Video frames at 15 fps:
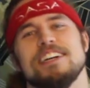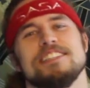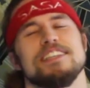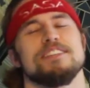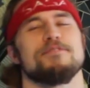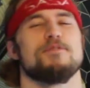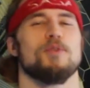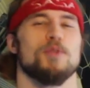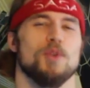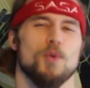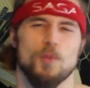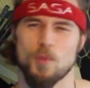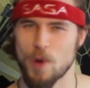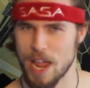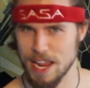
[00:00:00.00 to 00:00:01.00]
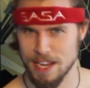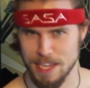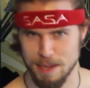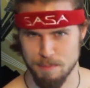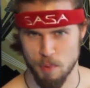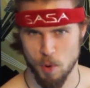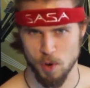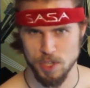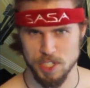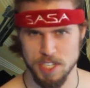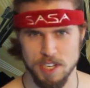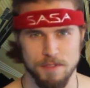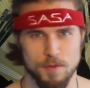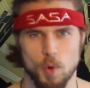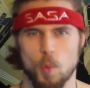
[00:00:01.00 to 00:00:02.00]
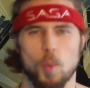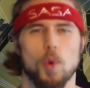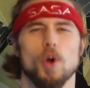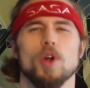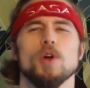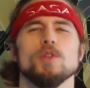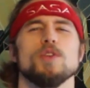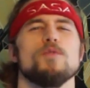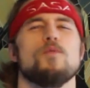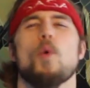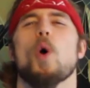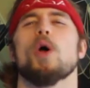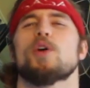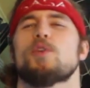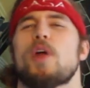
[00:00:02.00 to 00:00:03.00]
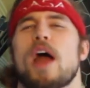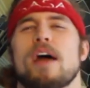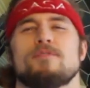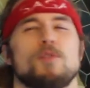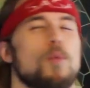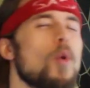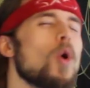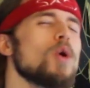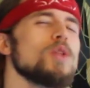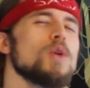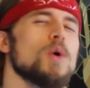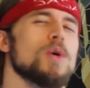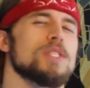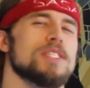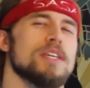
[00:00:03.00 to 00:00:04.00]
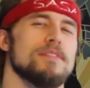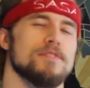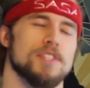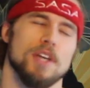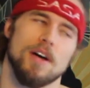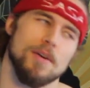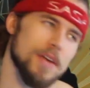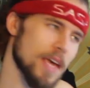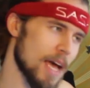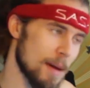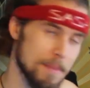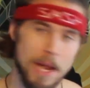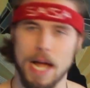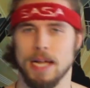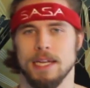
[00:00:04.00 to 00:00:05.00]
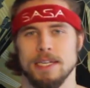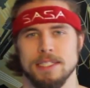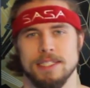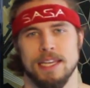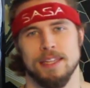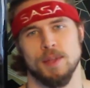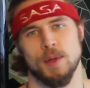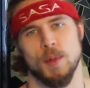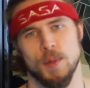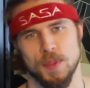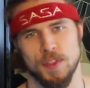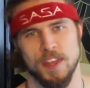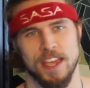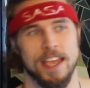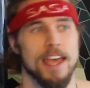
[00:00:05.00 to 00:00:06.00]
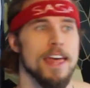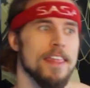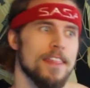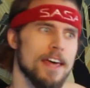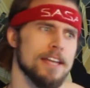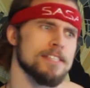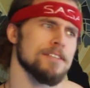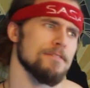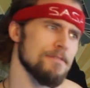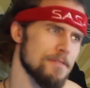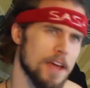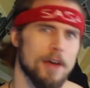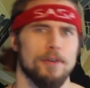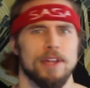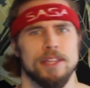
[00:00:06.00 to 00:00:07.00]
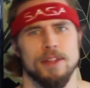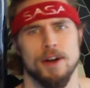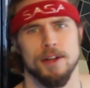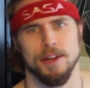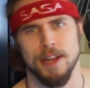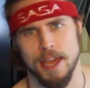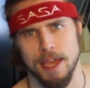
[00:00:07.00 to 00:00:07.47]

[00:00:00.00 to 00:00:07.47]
does it for the raiding portion of the World of Warcraft Warlords of Okay, I'm not going to say the whole thing. That is a very long